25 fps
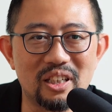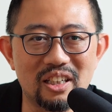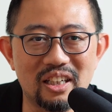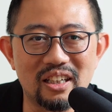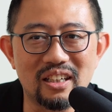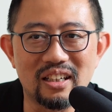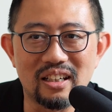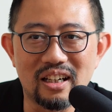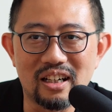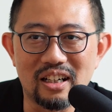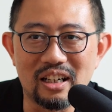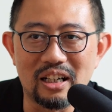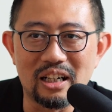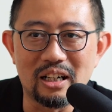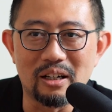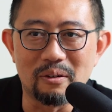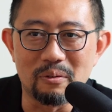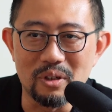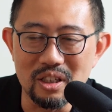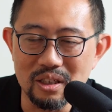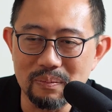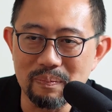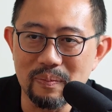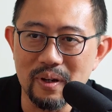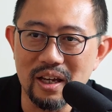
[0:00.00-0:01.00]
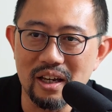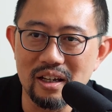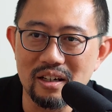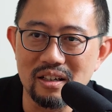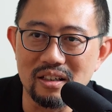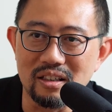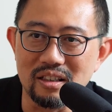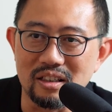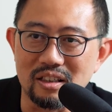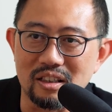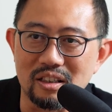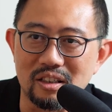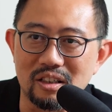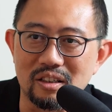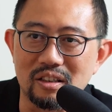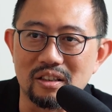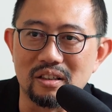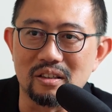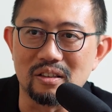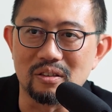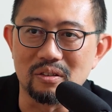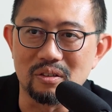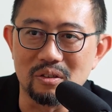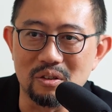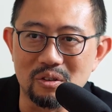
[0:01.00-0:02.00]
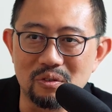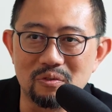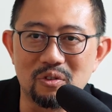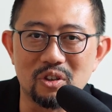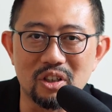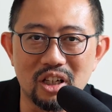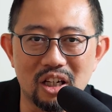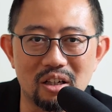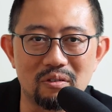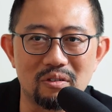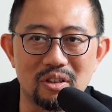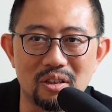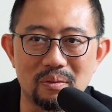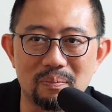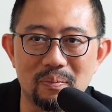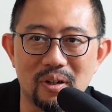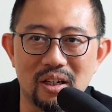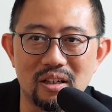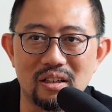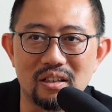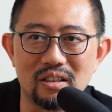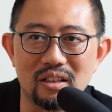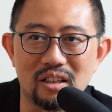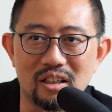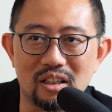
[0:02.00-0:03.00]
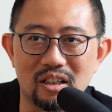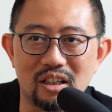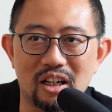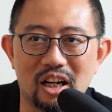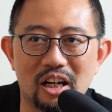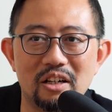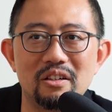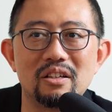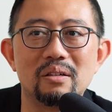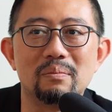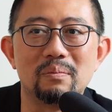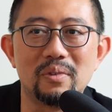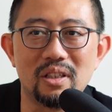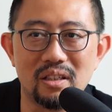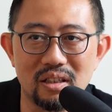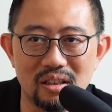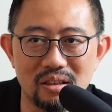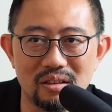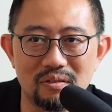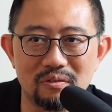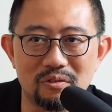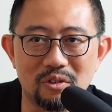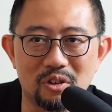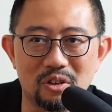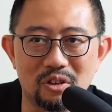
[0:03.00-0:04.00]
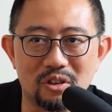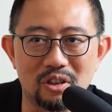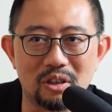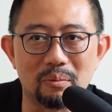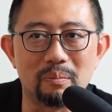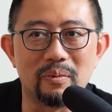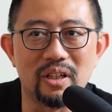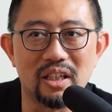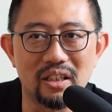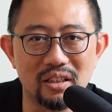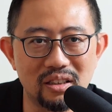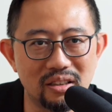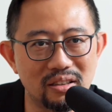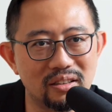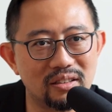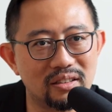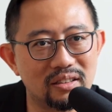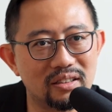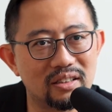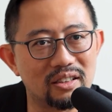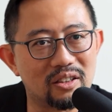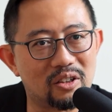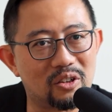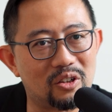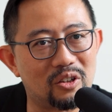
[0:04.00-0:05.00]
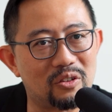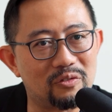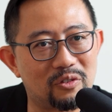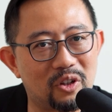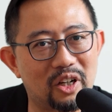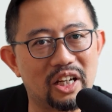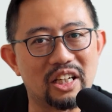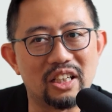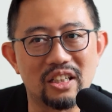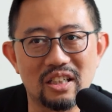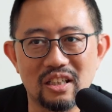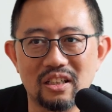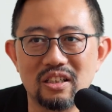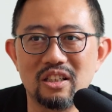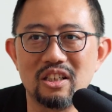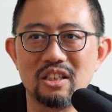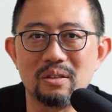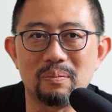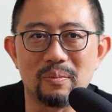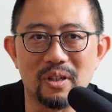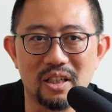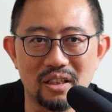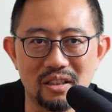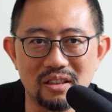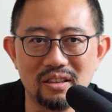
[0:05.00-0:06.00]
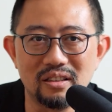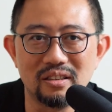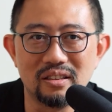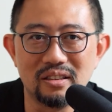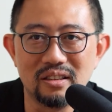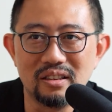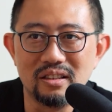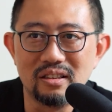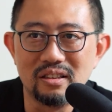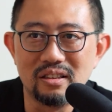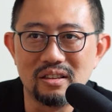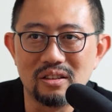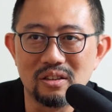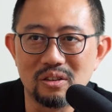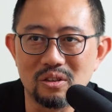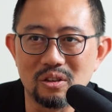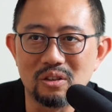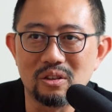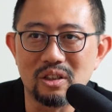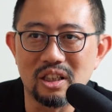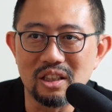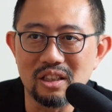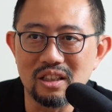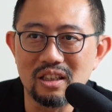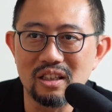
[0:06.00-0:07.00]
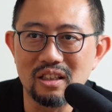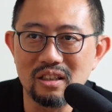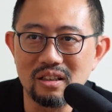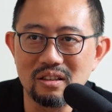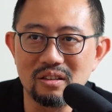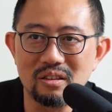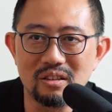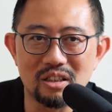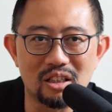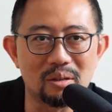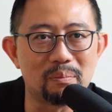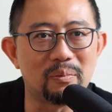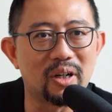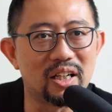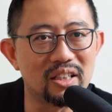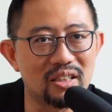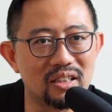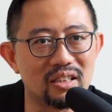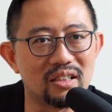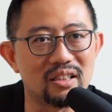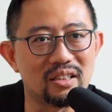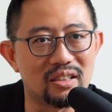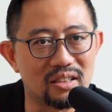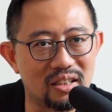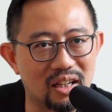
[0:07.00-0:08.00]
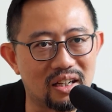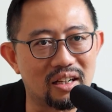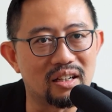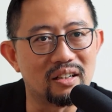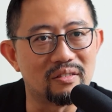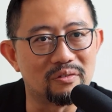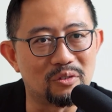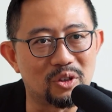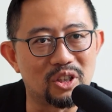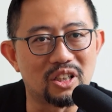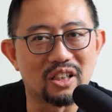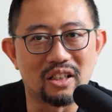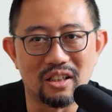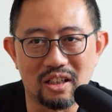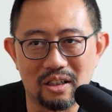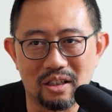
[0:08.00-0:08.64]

we spend. Don't forget we spend 100 million for a player or for an English player. So I think the budget is there for the